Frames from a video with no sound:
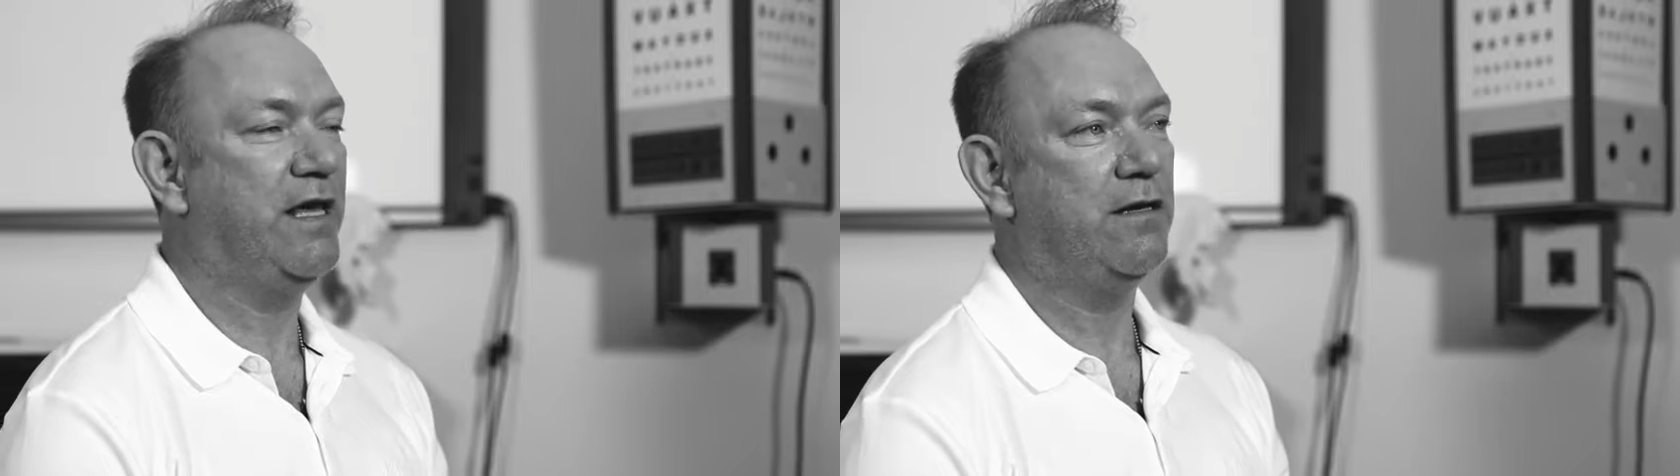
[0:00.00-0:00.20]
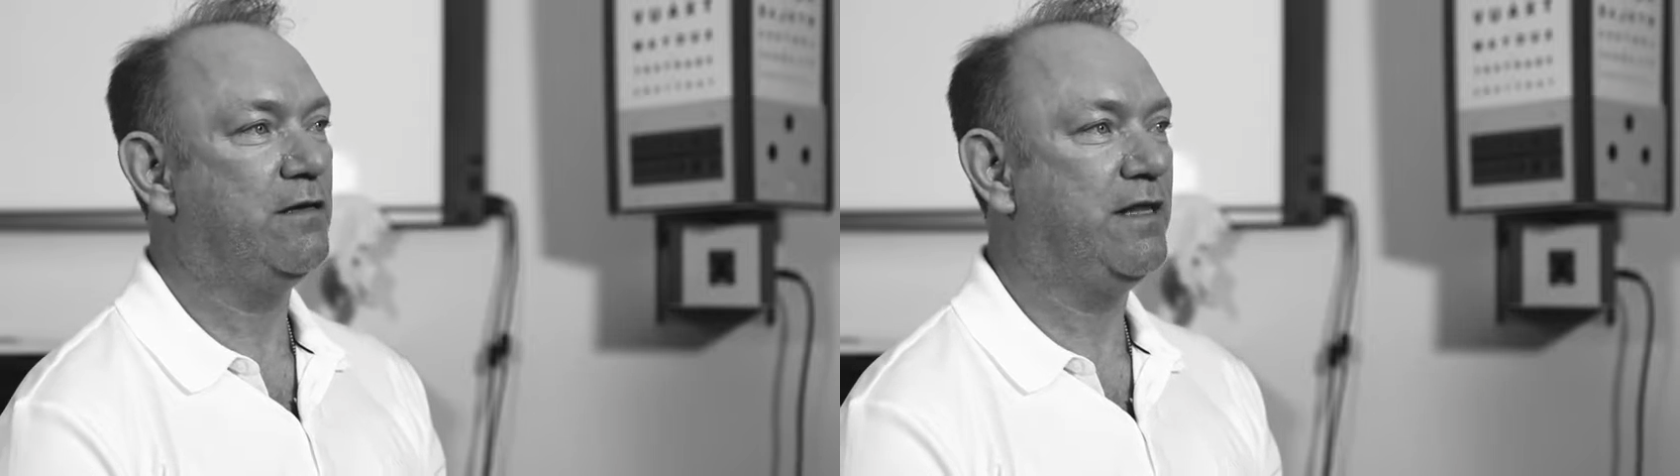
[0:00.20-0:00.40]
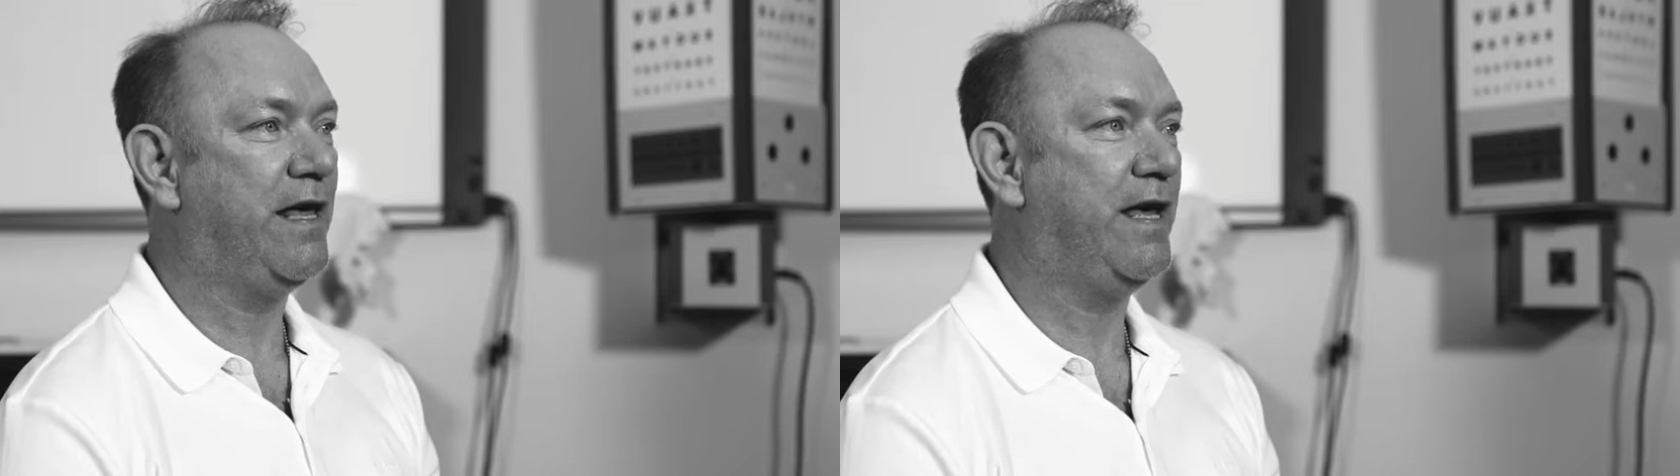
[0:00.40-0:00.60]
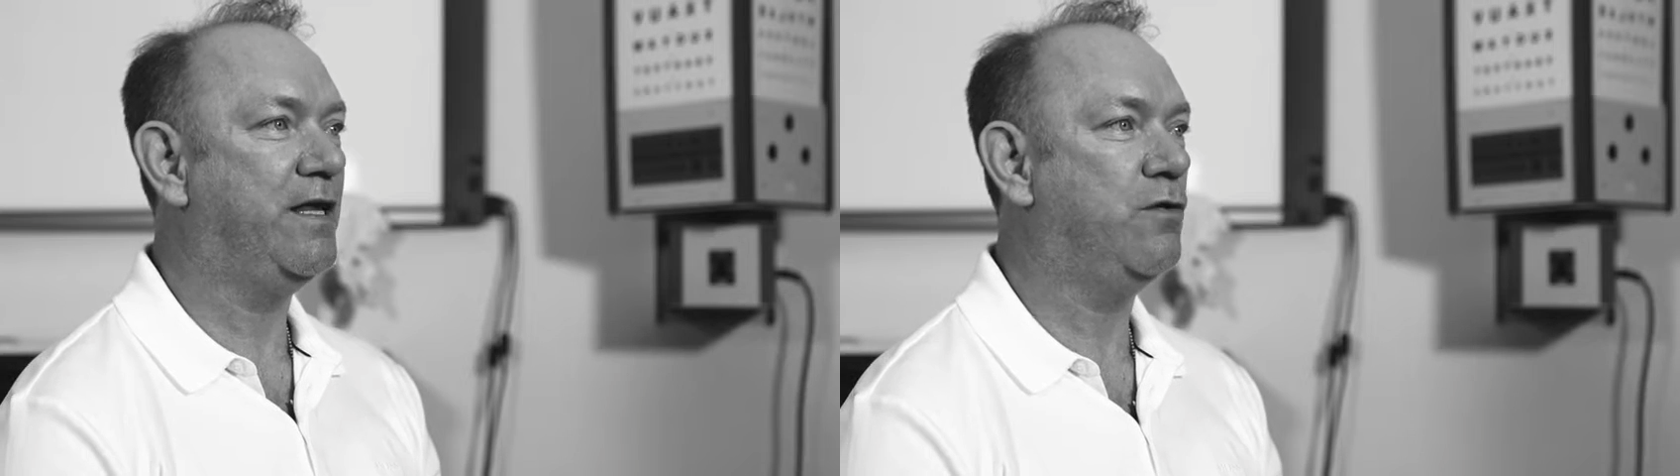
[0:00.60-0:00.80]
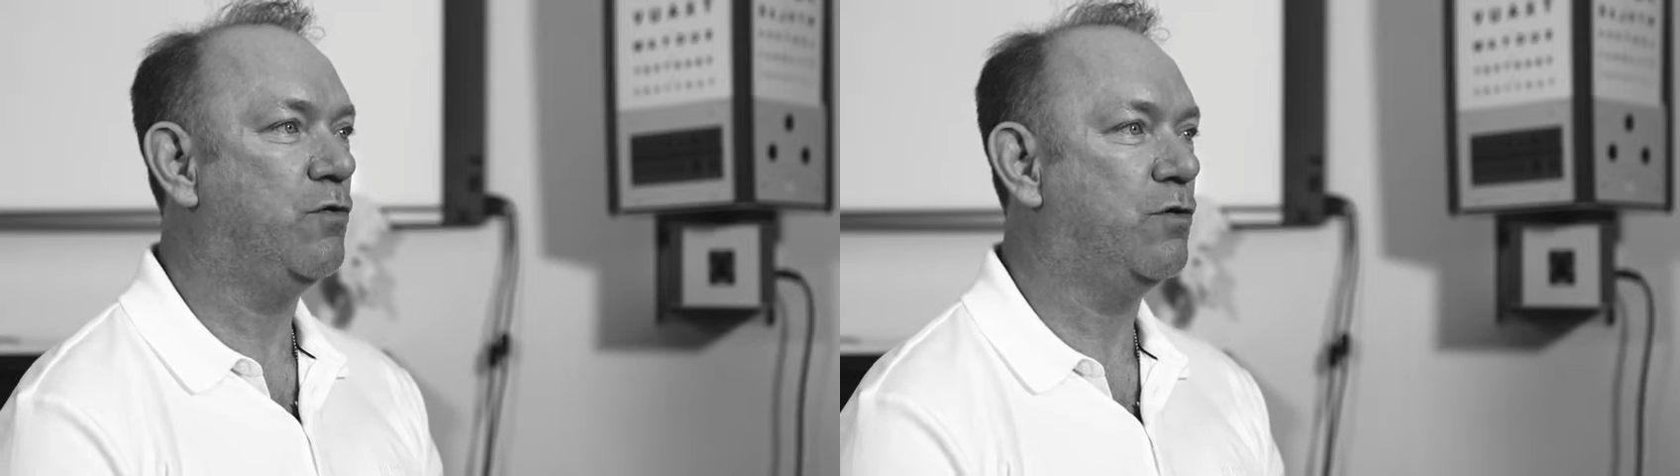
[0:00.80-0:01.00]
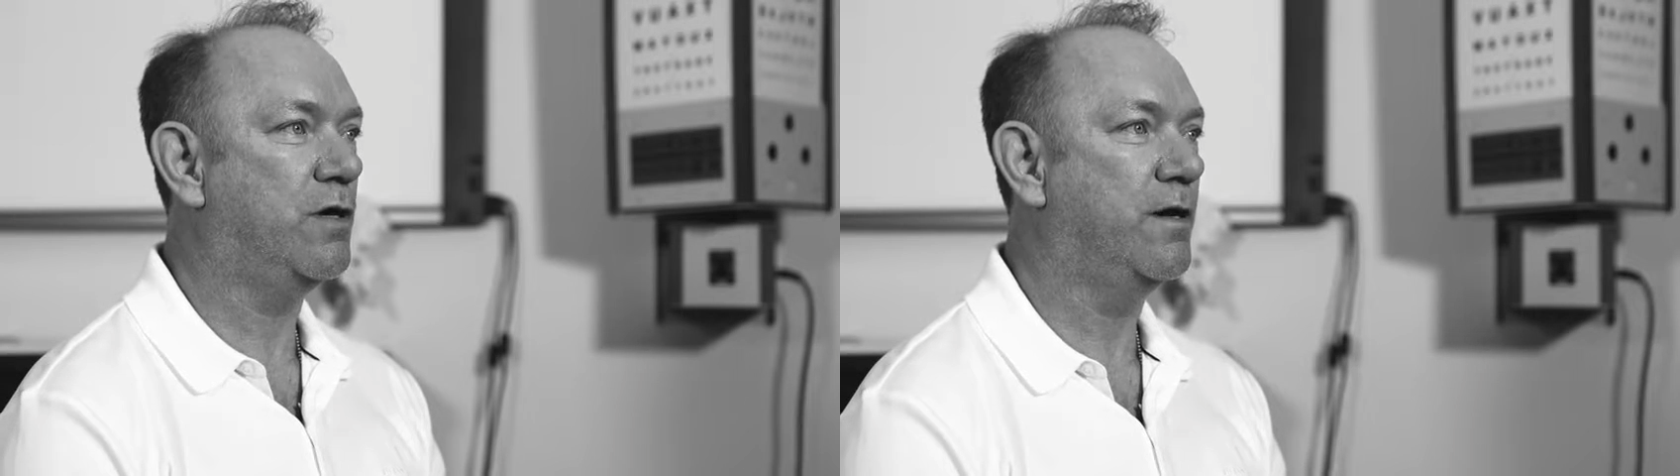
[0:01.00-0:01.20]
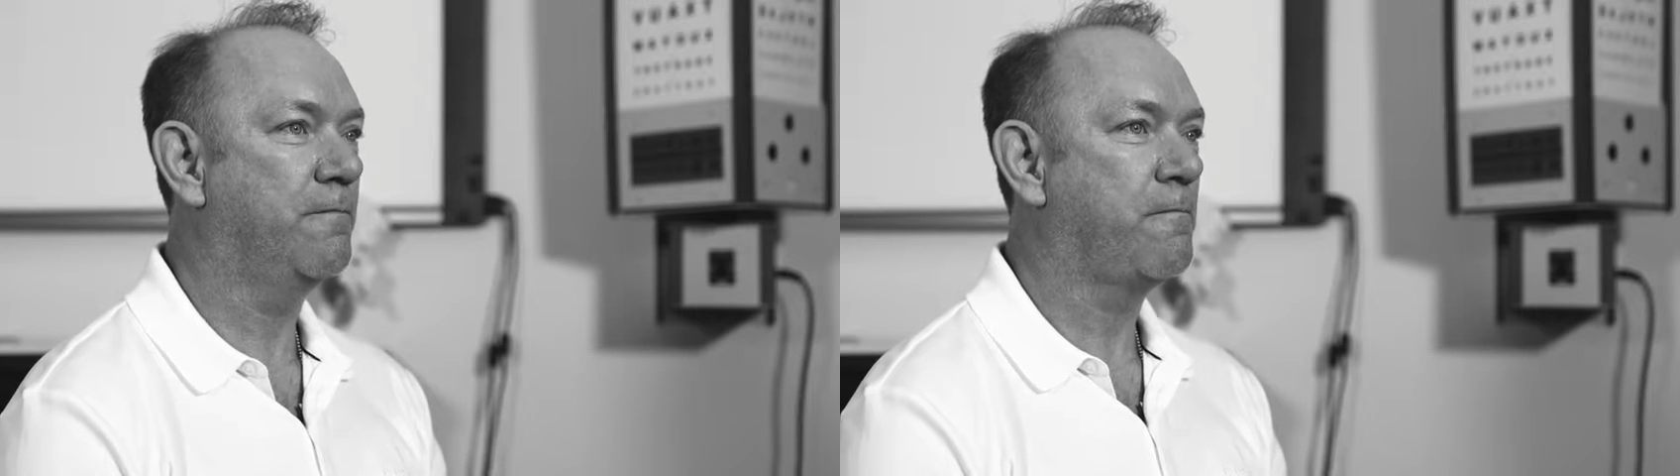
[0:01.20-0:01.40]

there and then, or